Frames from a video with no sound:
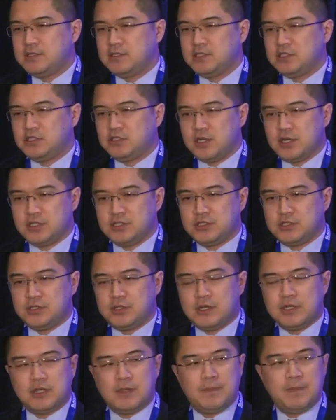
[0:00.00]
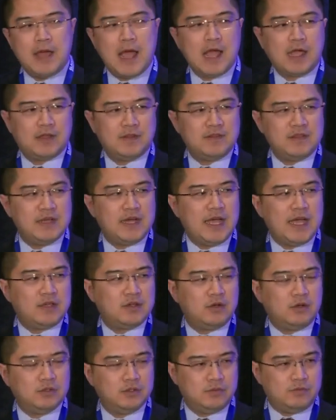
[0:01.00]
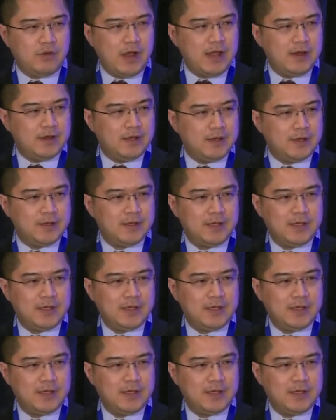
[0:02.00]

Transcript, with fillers: a structure at the back of the eye called the retina.